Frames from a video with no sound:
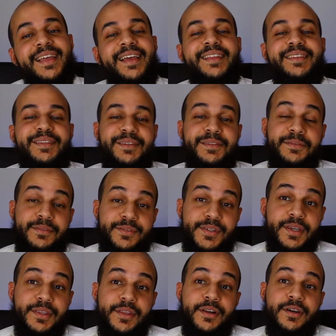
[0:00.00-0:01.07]
And then
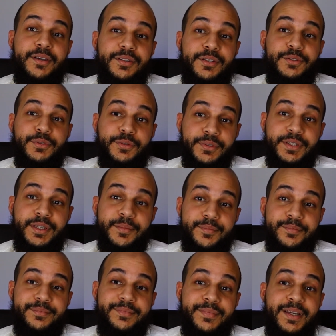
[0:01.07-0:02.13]
Sayyidina Al-Khidr, he told him,